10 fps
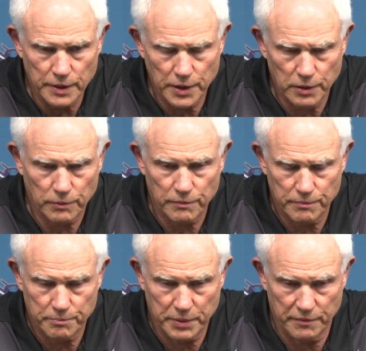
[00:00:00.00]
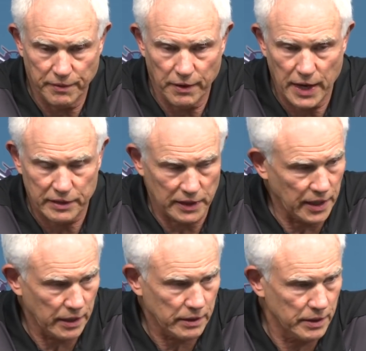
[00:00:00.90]
you know, be very
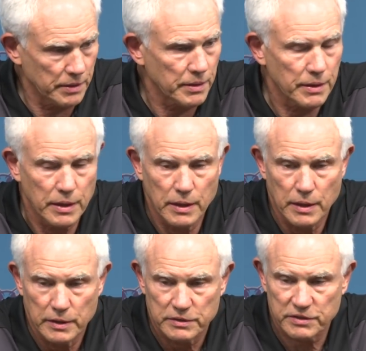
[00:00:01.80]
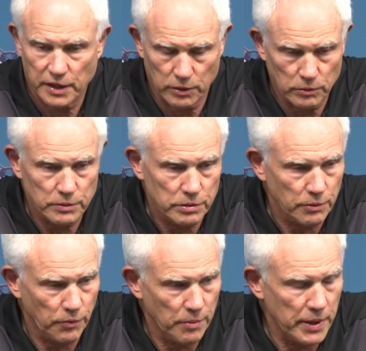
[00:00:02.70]
athletic and skilled,
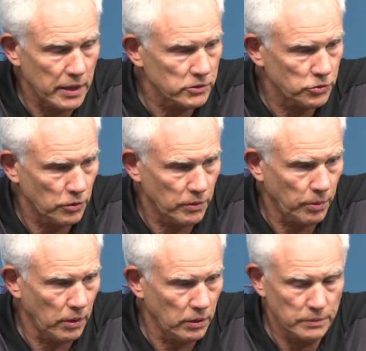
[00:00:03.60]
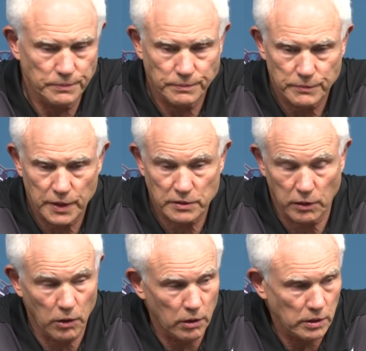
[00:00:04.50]
rebound, shoot the ball. He's
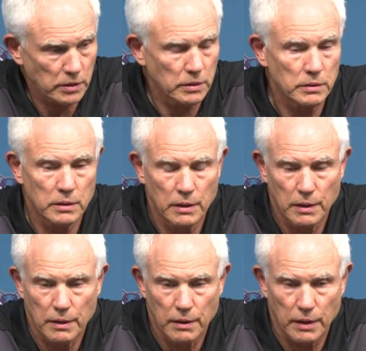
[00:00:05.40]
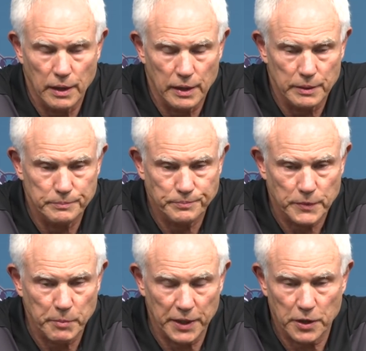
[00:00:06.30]
long,
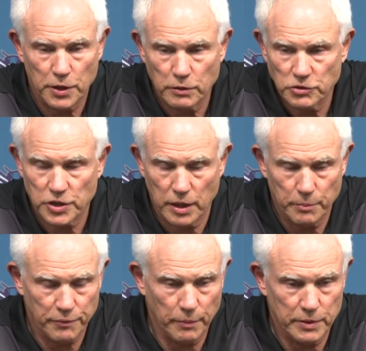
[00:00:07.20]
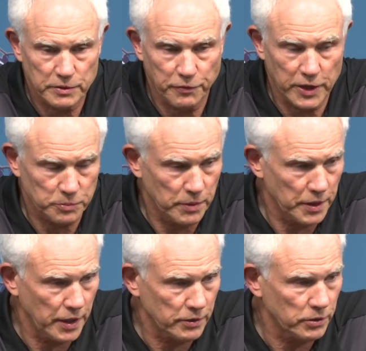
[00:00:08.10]
made a huge jump from his freshman
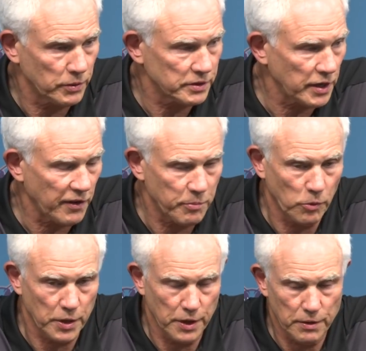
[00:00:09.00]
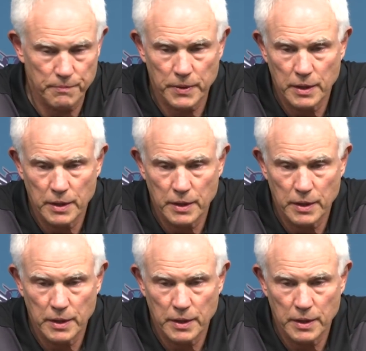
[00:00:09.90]
year to his sophomore year.